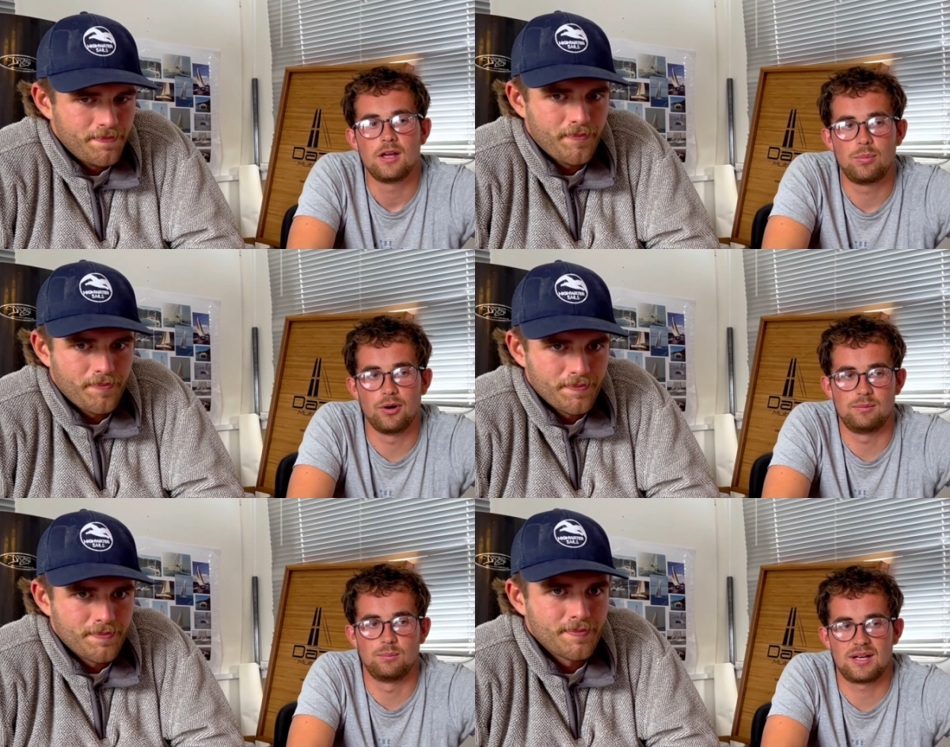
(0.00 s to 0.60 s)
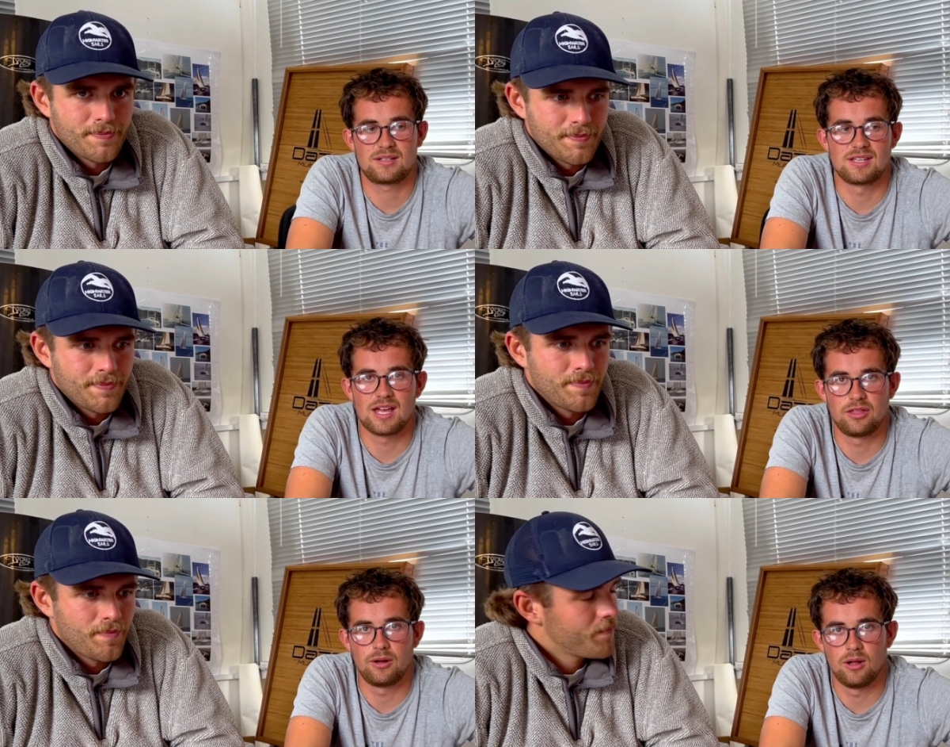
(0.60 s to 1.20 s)
Speaker 1: putting back
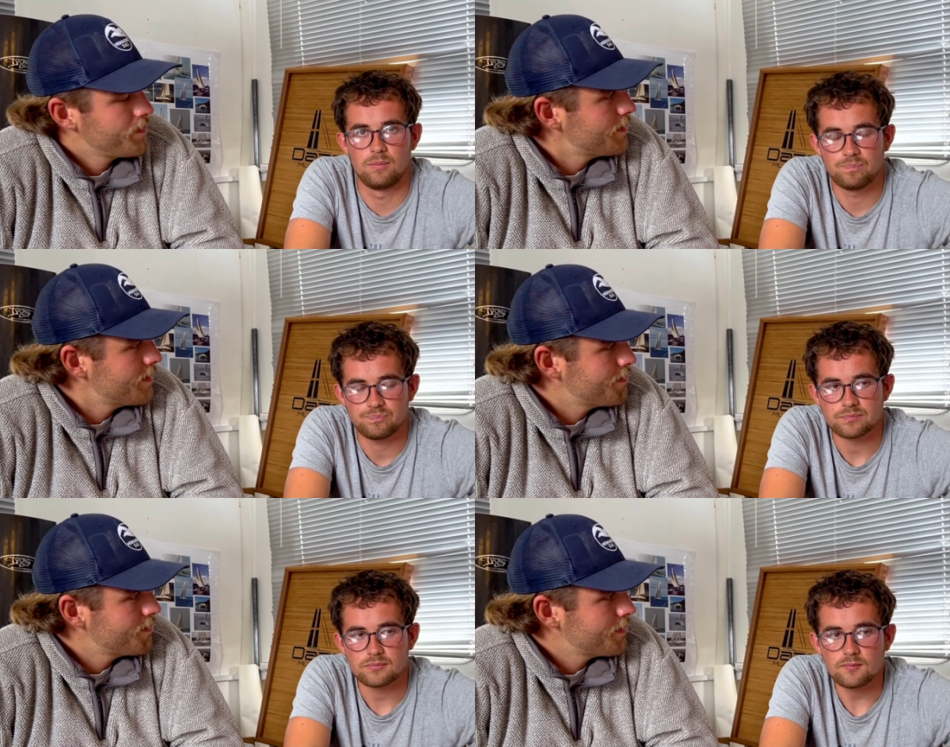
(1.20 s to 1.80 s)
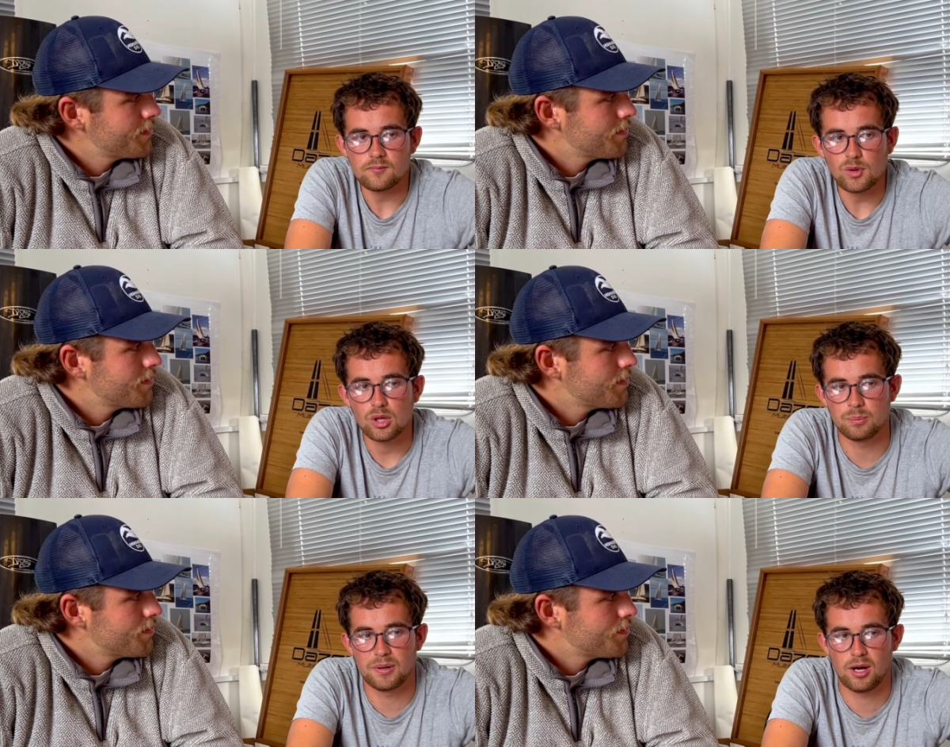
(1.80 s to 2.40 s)
together
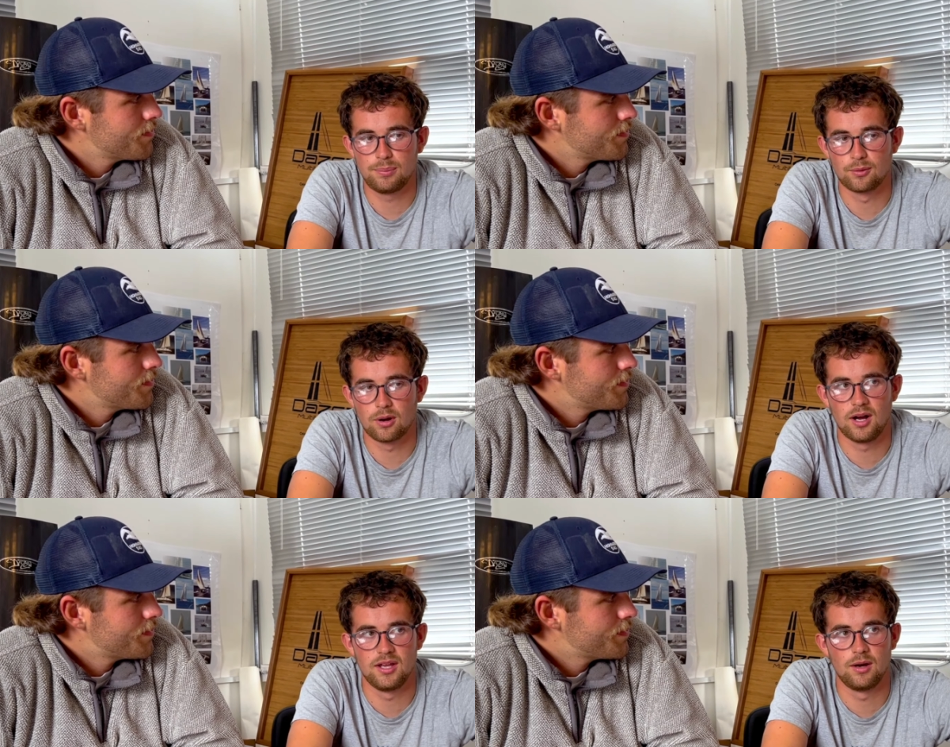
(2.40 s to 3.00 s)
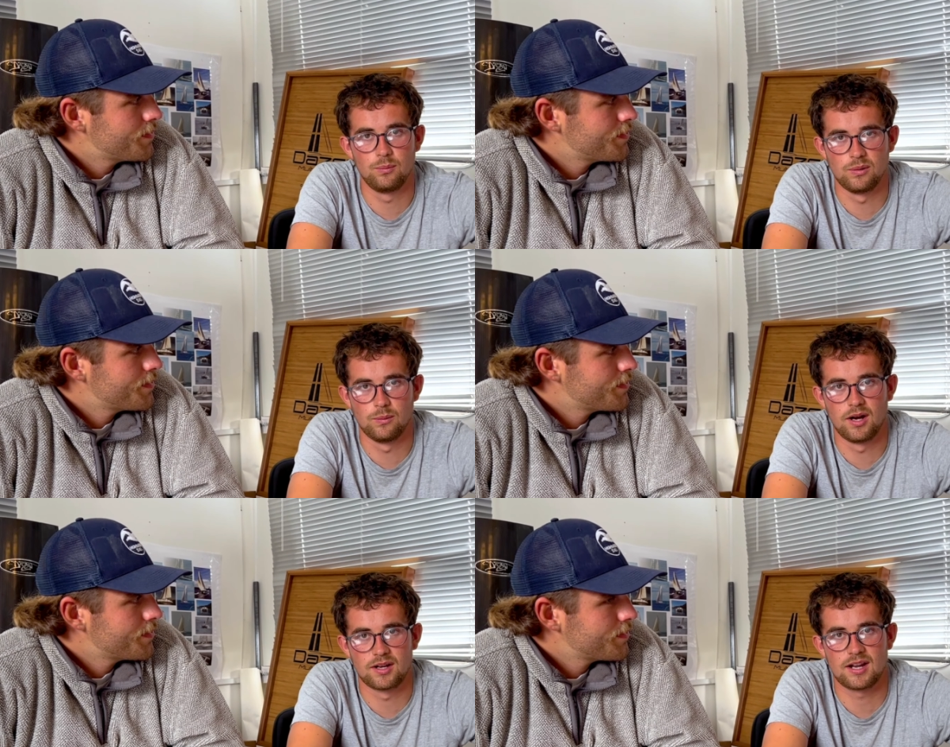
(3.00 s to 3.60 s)
the purple kite, and we
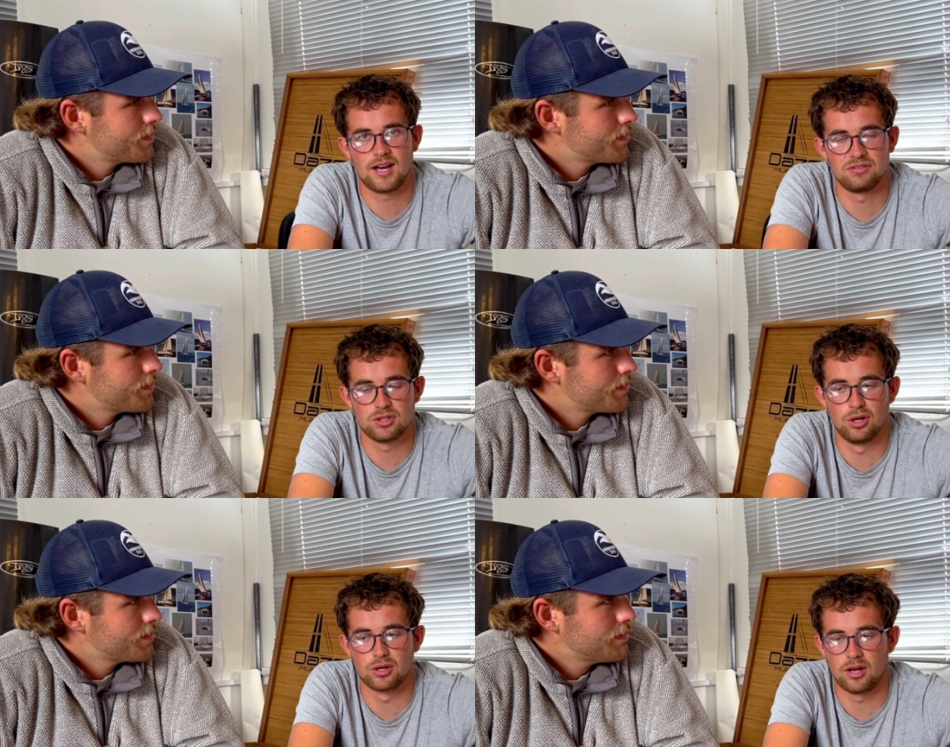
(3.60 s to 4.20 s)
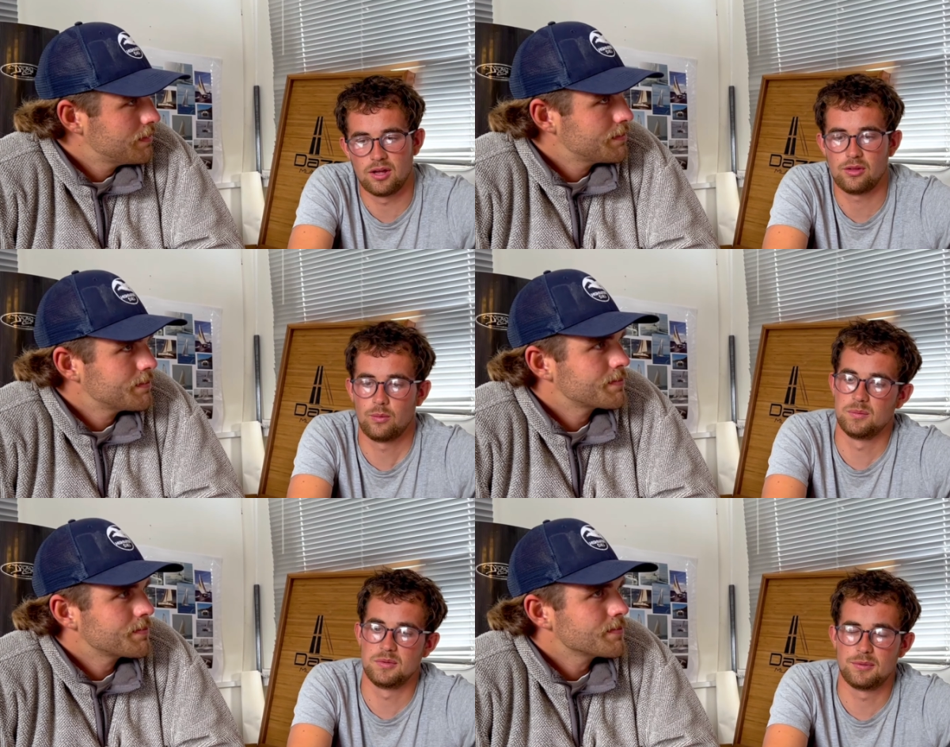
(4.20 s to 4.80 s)
were going to have a look at the
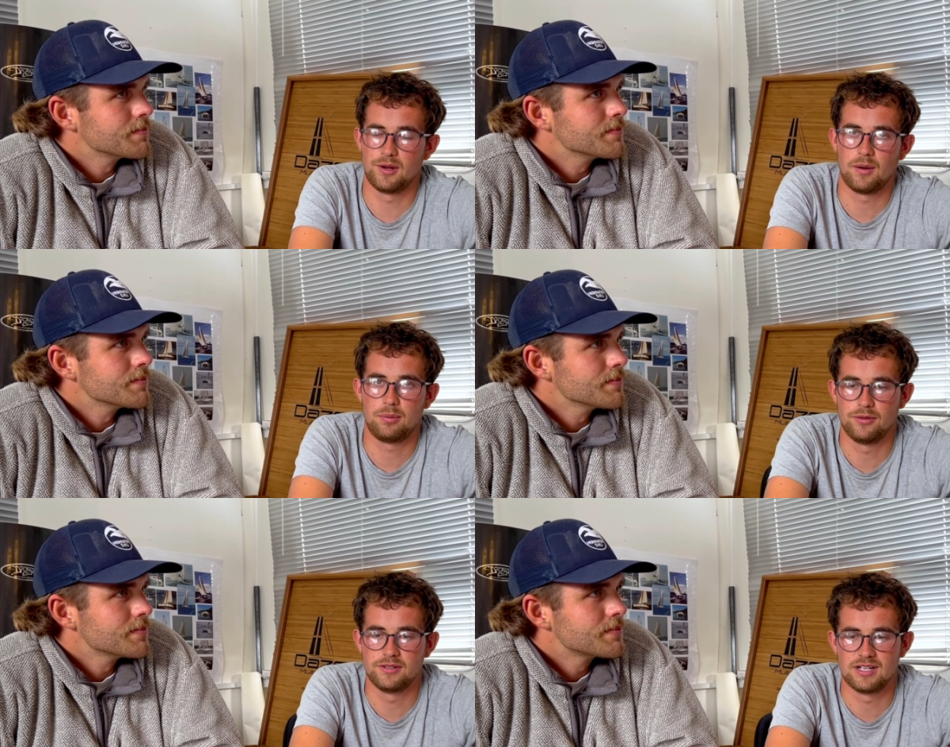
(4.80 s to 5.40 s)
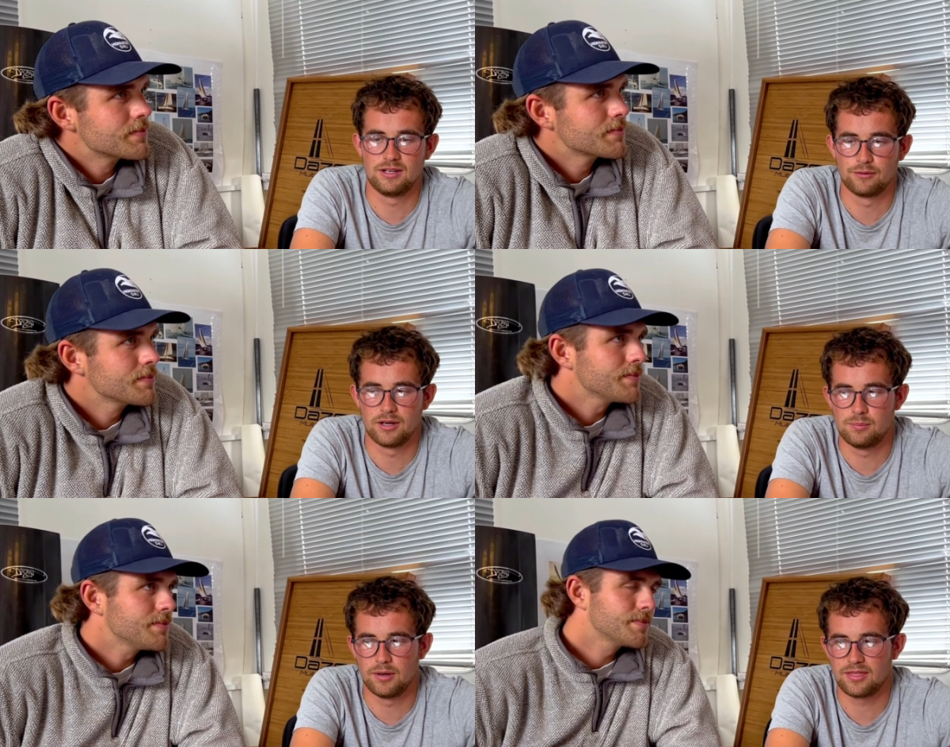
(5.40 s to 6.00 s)
one we blew up on the delivery,
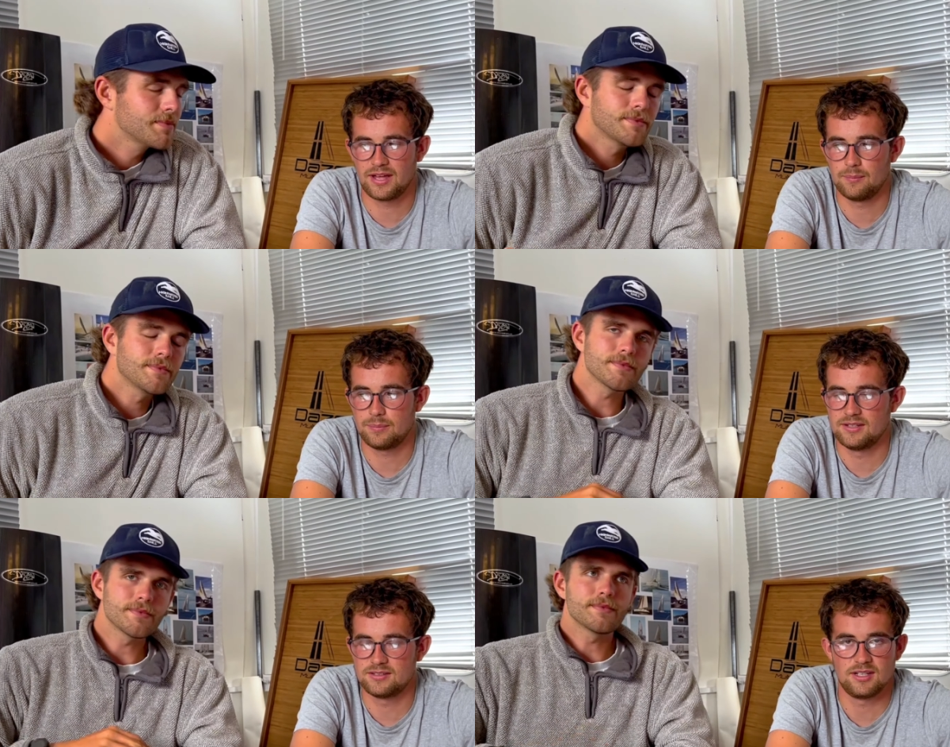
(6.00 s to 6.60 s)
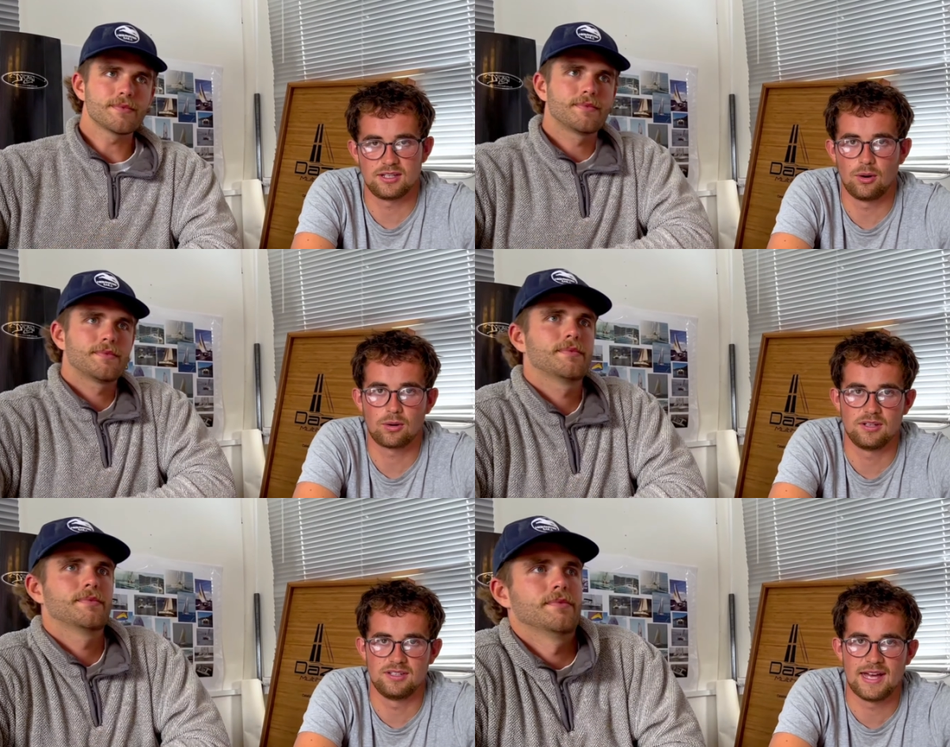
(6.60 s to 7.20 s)
but that basically got
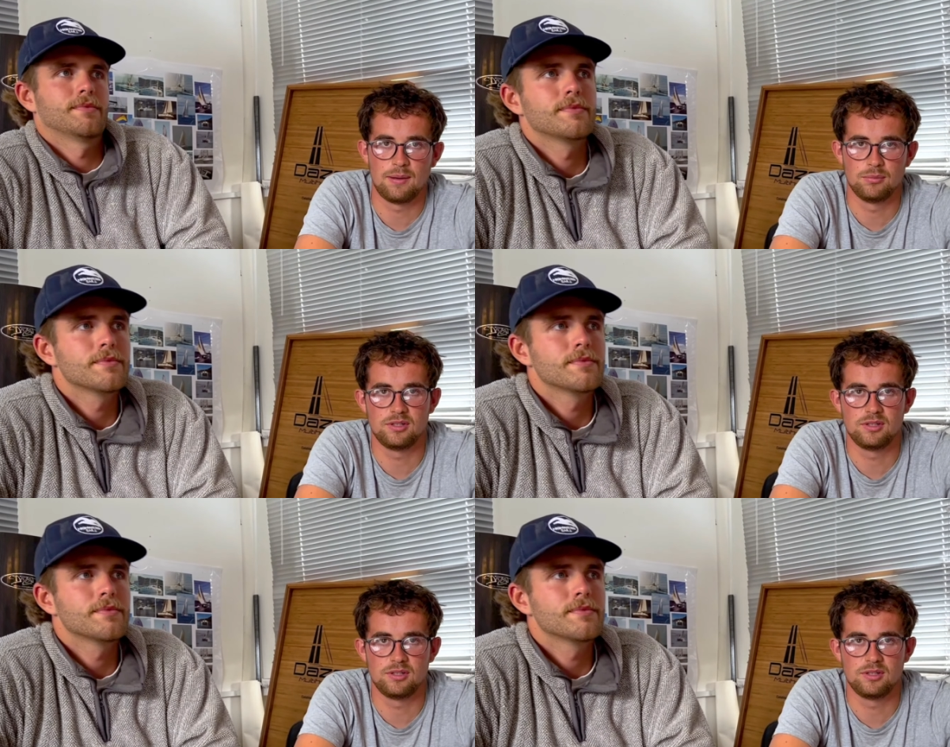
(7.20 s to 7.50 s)
condemned.